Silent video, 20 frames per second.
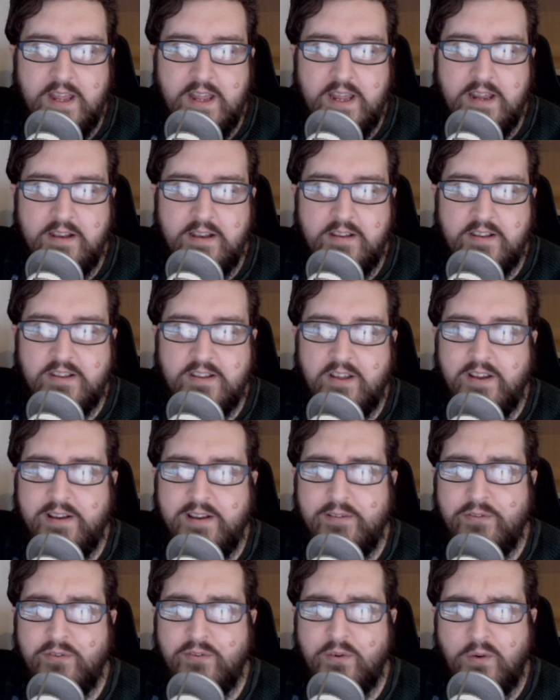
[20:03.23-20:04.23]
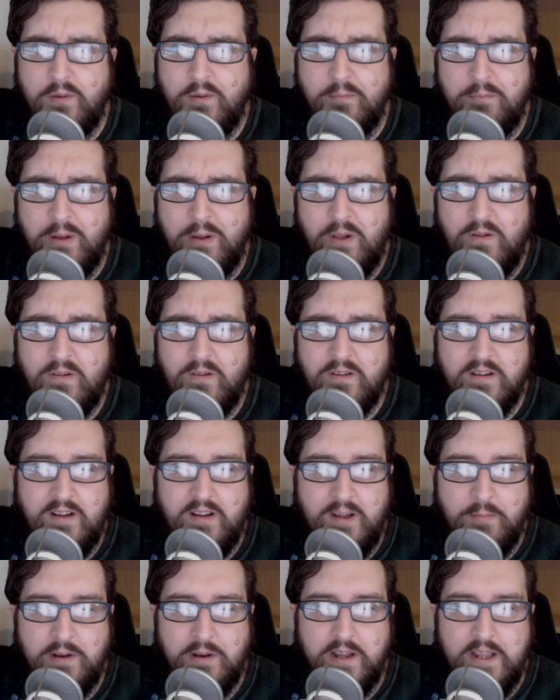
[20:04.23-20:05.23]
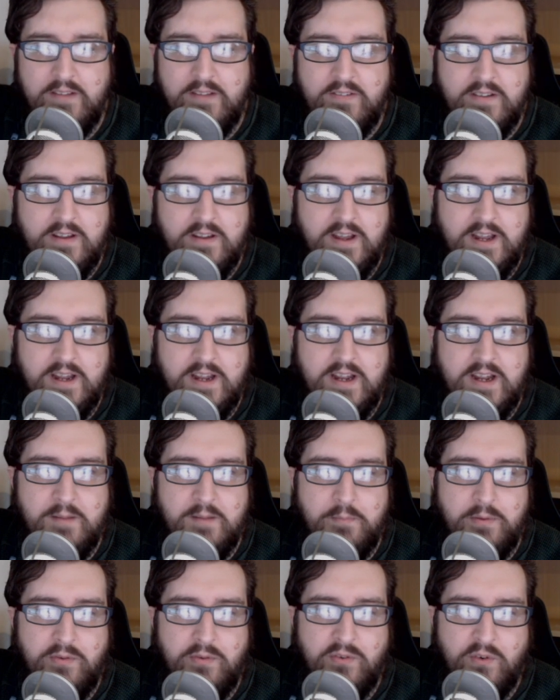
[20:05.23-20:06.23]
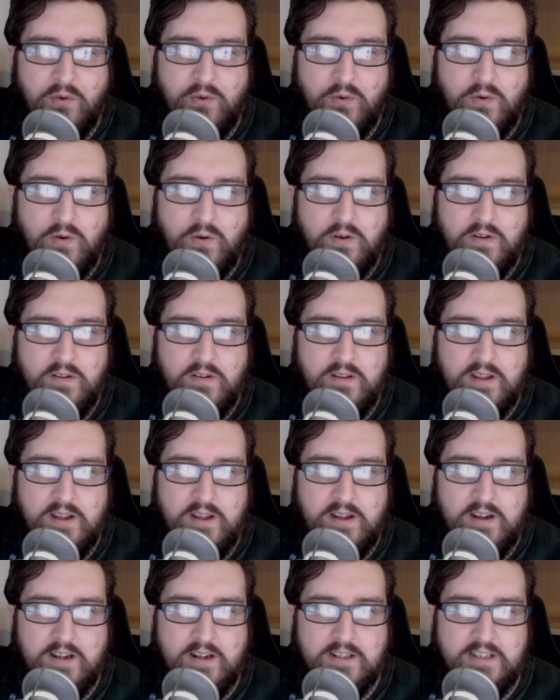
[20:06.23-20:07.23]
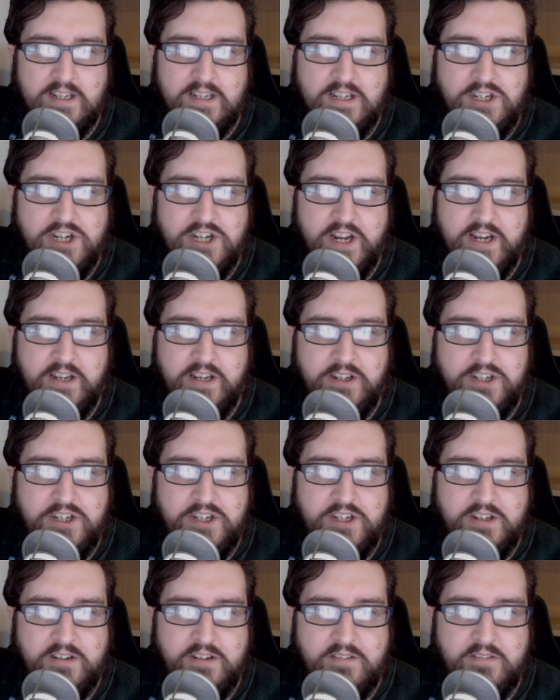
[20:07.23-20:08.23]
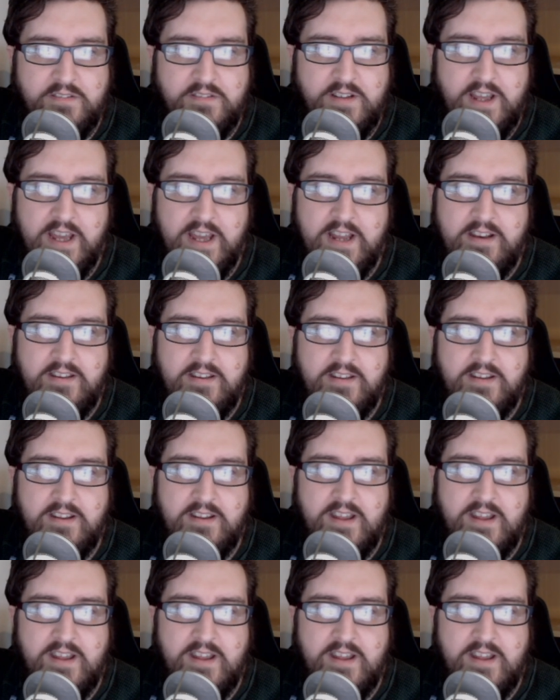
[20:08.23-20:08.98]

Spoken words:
design for Bolg, I believe, before they changed it.